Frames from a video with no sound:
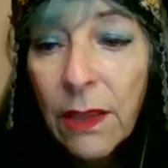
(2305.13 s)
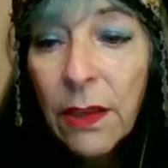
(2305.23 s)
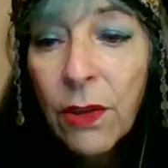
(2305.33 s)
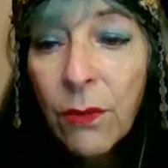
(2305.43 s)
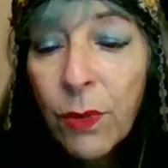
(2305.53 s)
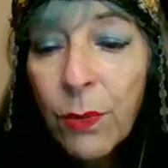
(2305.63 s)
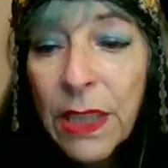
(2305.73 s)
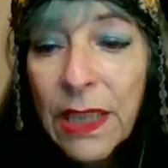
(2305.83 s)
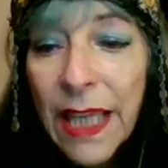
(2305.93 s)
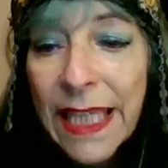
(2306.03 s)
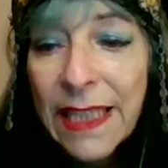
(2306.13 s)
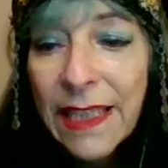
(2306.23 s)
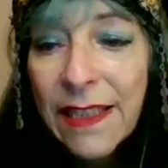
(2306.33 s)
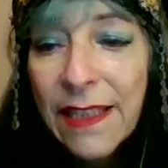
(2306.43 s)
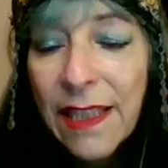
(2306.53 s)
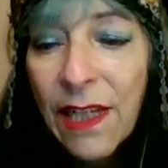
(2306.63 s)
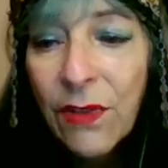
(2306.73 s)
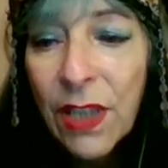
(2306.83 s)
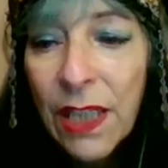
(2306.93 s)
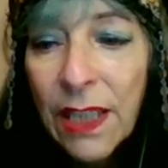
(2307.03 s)
but there will be light and
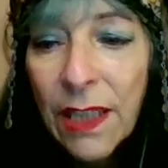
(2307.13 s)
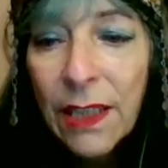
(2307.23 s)
safety